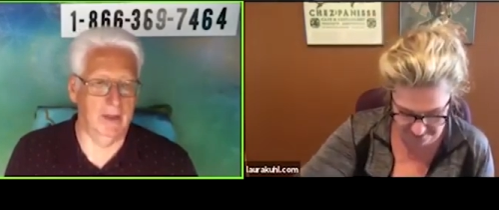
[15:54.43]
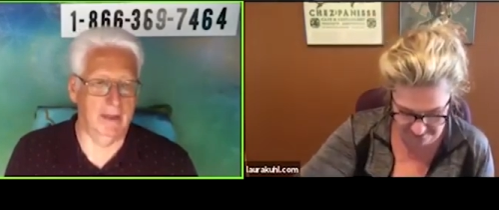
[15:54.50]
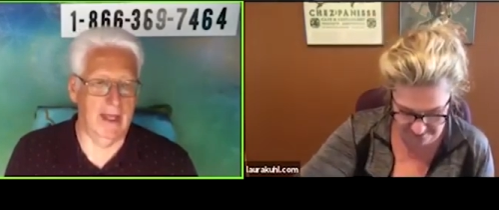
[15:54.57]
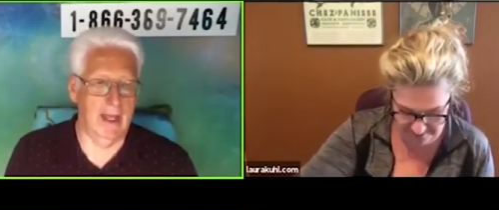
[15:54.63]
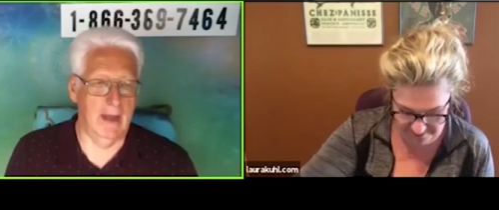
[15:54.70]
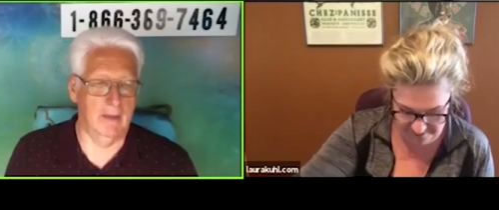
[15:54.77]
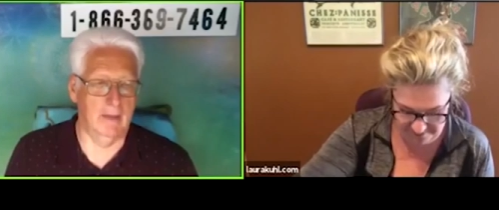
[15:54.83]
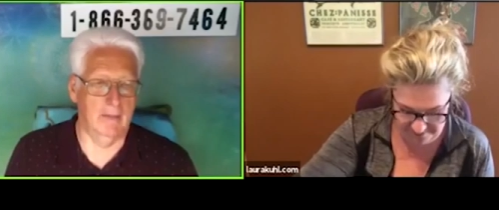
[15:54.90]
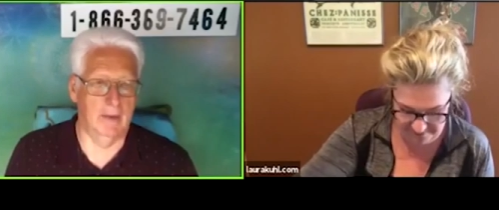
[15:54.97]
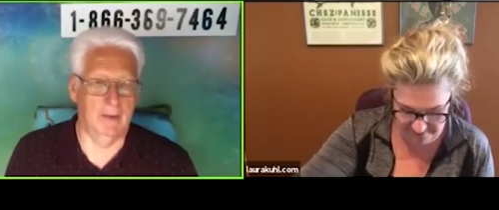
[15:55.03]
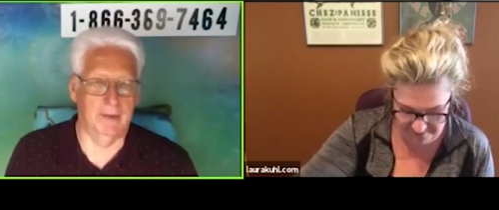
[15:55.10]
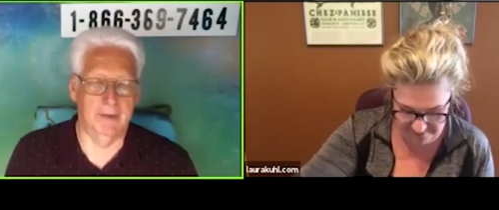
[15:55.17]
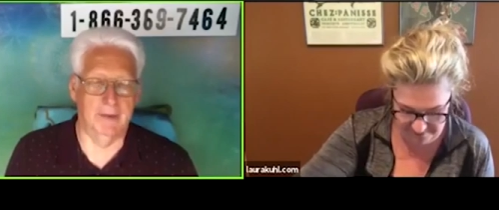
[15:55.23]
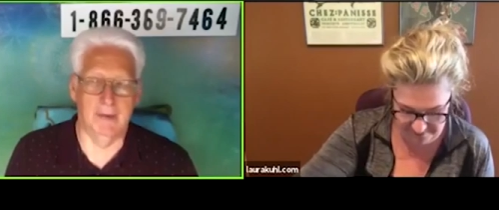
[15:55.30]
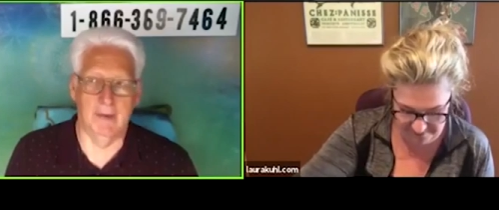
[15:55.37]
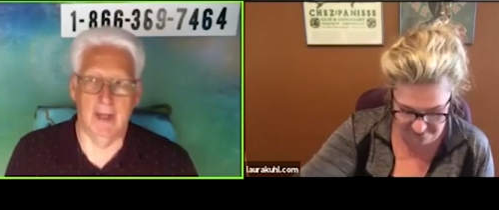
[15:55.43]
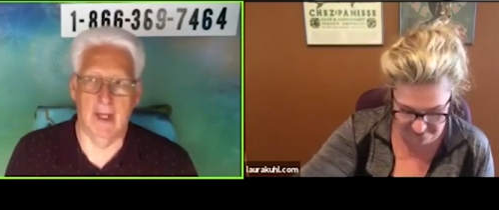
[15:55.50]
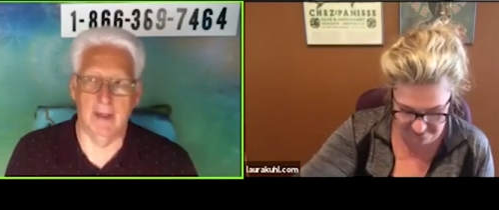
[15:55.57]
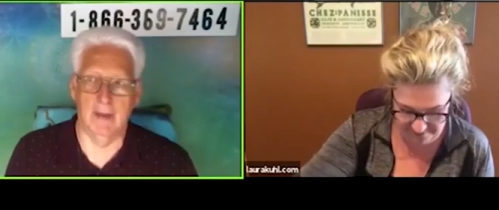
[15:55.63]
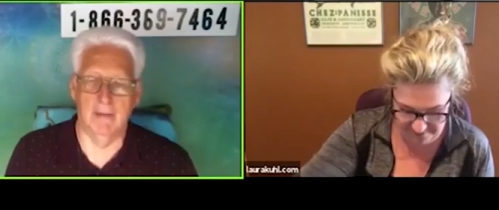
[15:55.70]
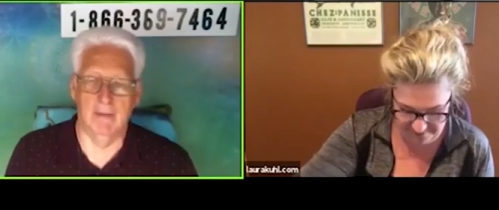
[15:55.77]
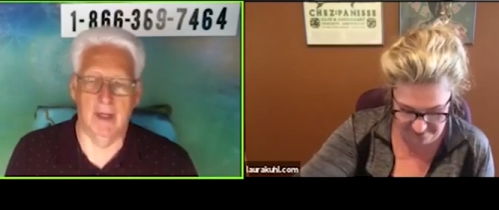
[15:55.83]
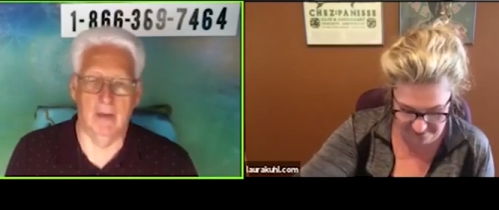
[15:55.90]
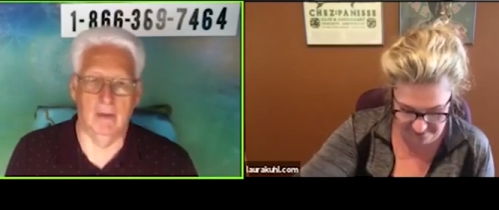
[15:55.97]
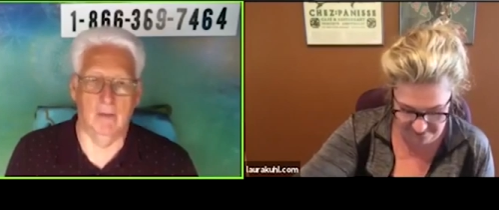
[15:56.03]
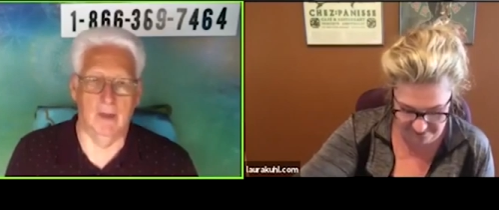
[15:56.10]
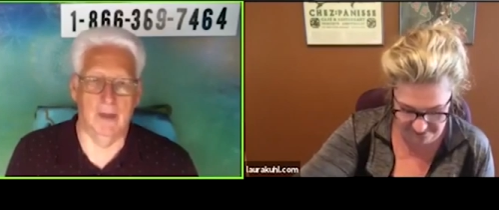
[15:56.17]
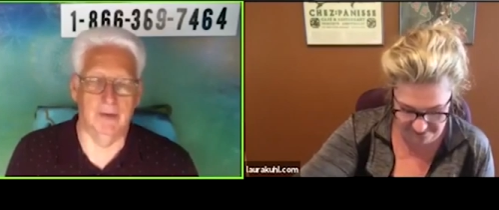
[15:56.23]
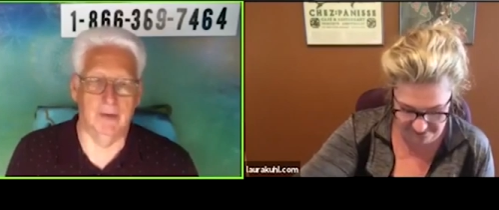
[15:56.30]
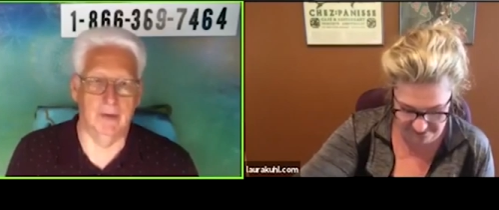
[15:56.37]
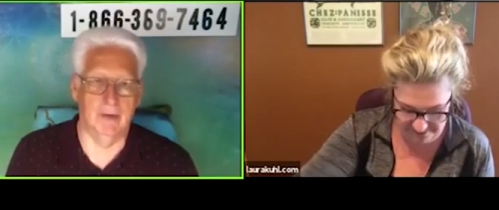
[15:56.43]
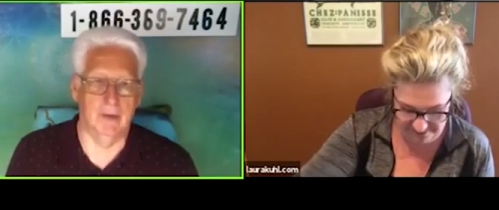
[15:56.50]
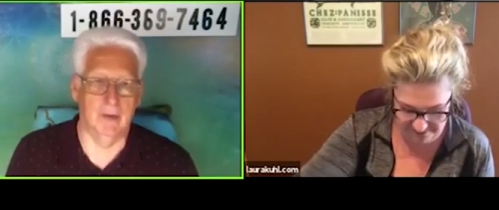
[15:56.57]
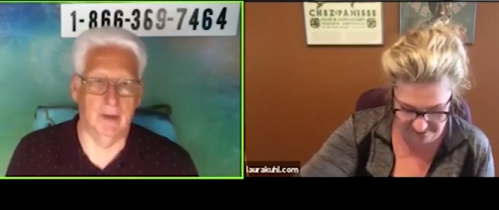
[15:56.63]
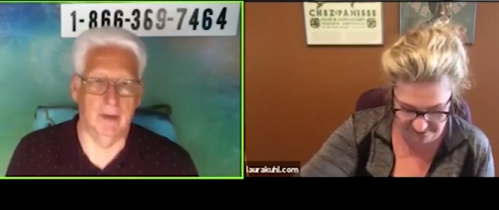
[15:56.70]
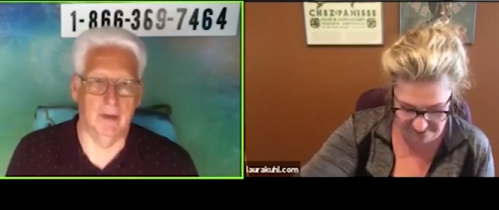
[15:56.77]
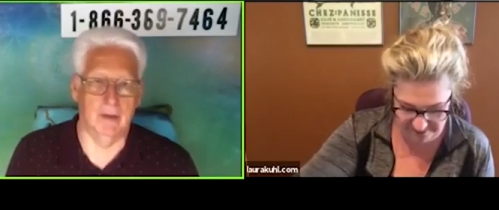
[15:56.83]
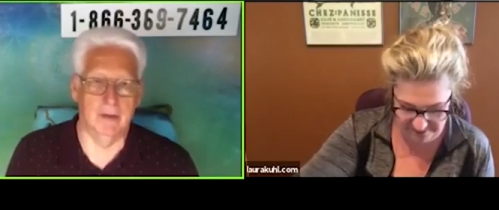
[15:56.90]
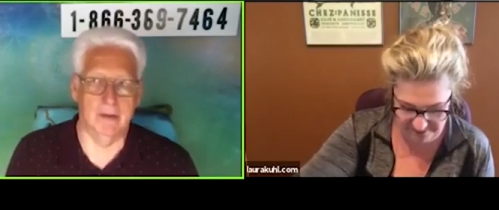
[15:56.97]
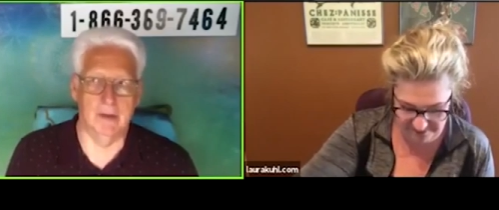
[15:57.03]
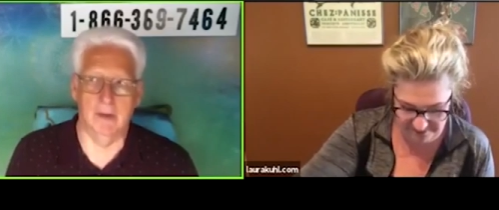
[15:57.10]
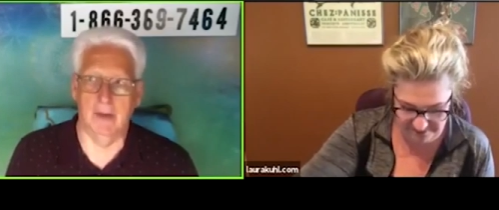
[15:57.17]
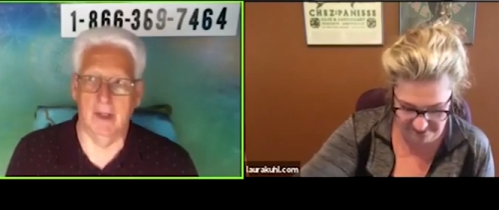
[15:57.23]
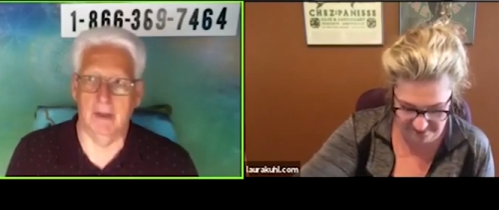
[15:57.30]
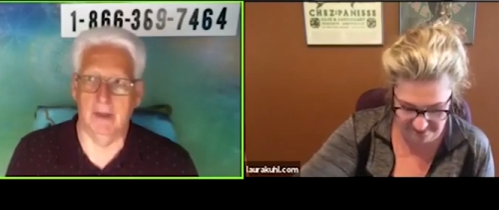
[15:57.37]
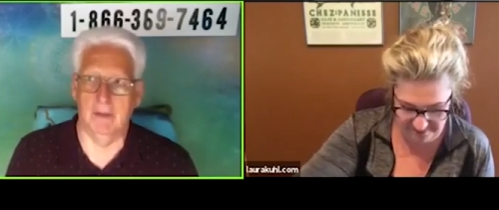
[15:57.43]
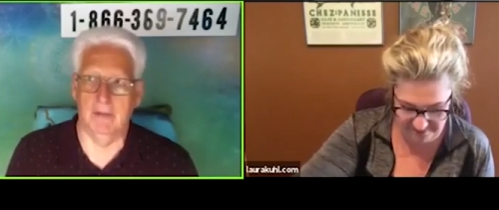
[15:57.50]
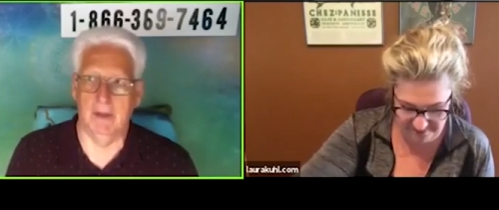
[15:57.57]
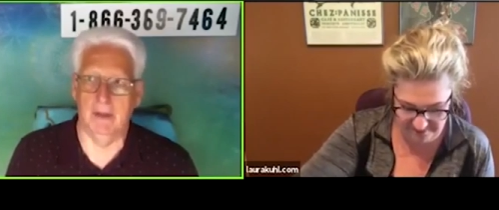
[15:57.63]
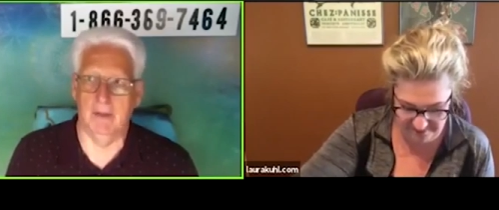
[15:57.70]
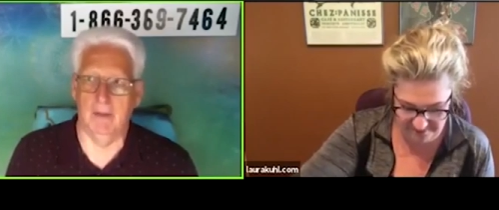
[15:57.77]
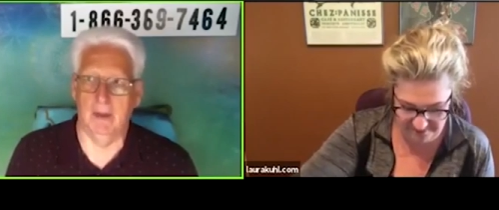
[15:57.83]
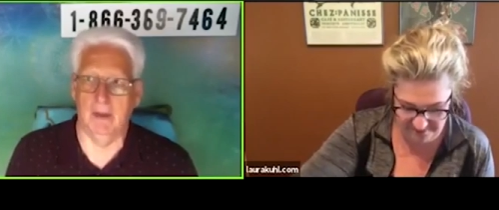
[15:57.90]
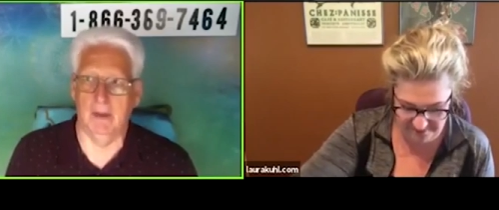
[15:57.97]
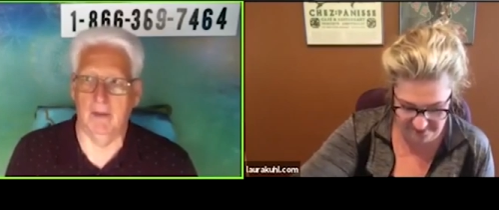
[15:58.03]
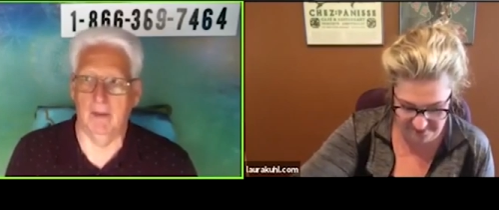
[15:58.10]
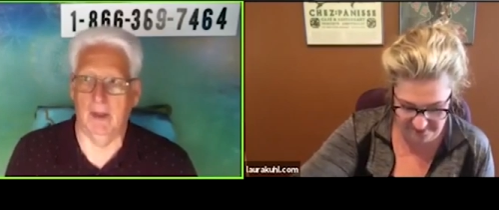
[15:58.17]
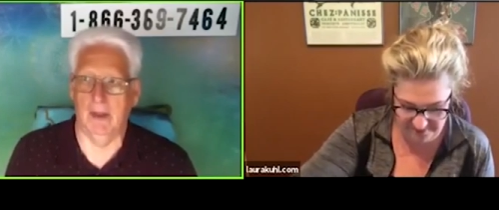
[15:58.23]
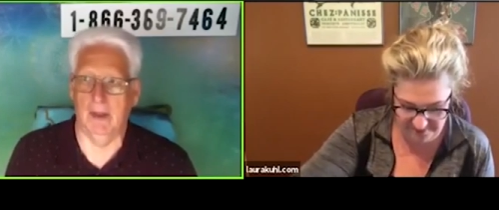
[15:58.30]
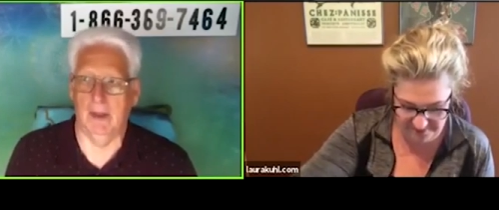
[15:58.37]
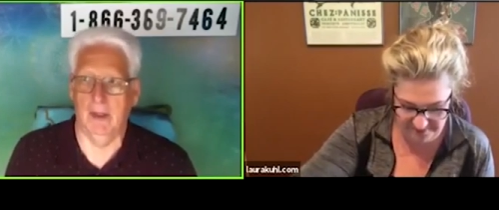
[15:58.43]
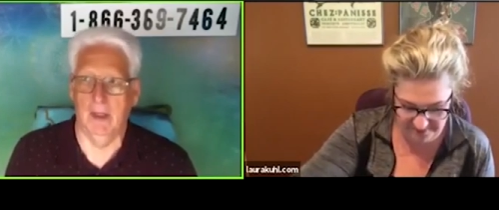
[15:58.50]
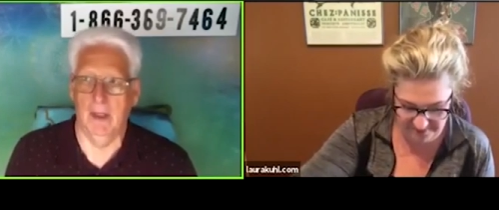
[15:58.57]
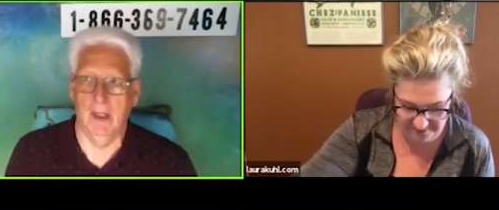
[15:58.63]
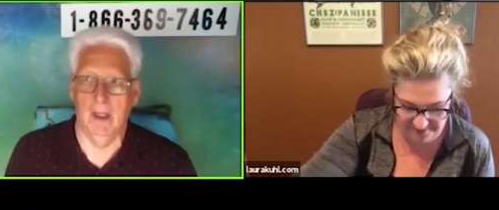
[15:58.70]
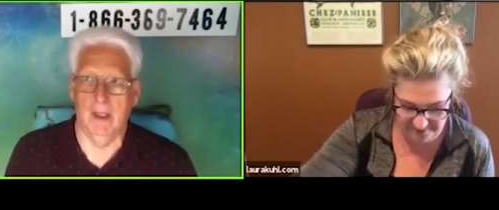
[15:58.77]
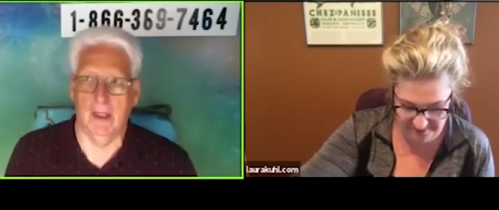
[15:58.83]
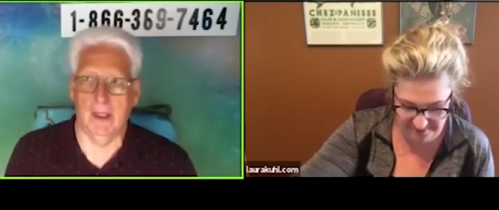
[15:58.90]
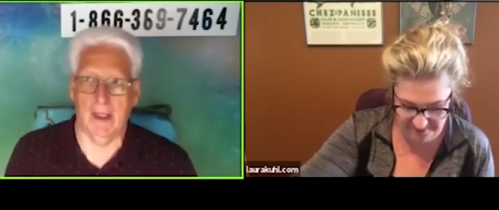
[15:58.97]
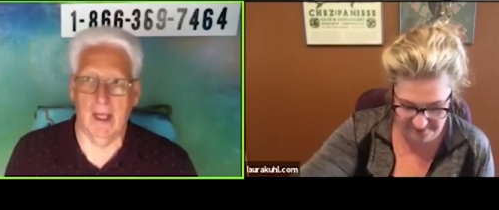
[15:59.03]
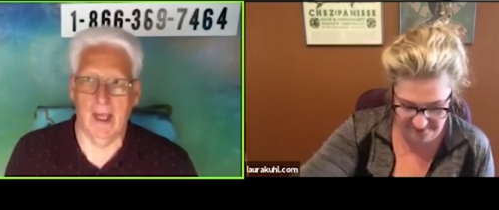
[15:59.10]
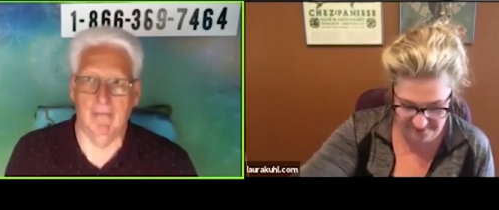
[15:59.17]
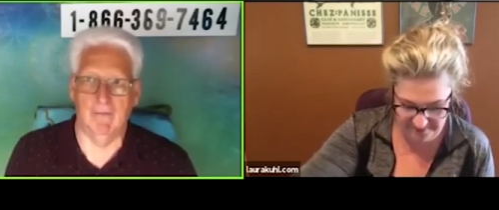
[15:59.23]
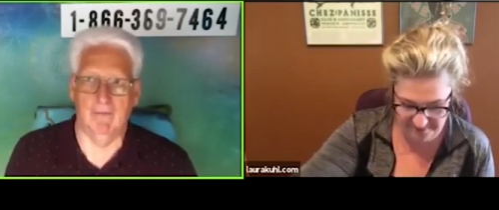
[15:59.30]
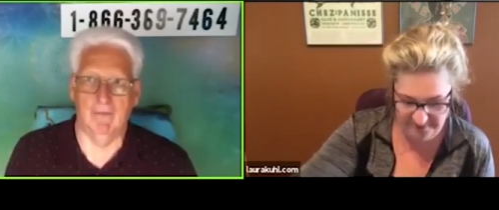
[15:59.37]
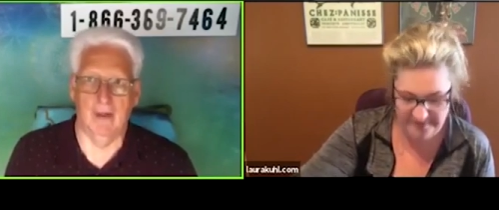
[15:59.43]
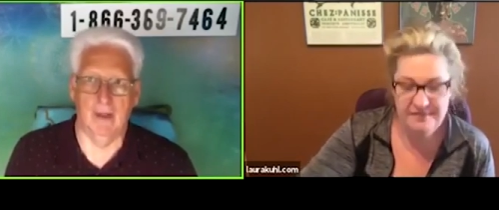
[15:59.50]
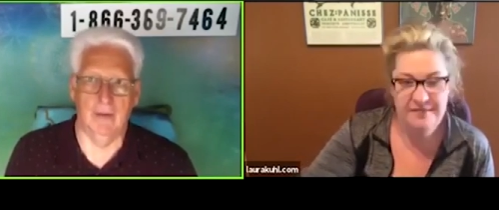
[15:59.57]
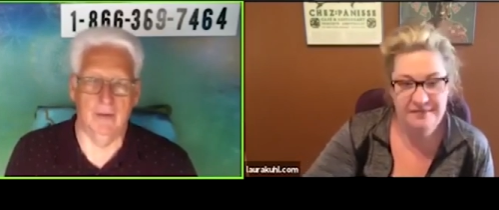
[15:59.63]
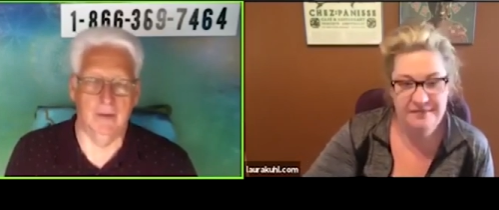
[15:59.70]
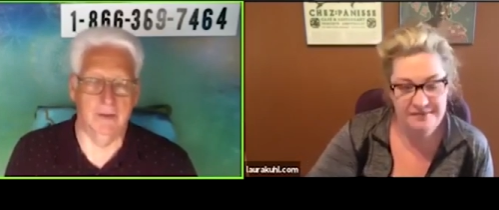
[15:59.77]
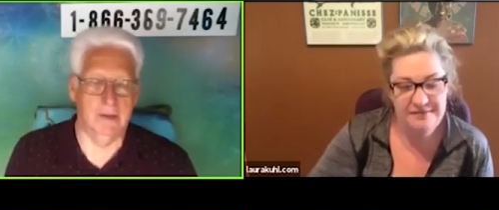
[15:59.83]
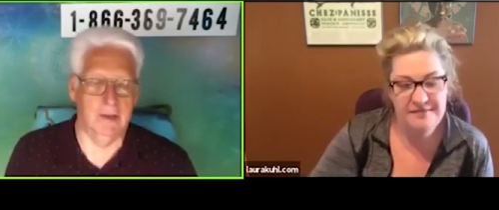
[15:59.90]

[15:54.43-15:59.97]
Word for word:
Speaker 1: accountable to that no matter what they're doing. So they could be really, really, like I have a friend who's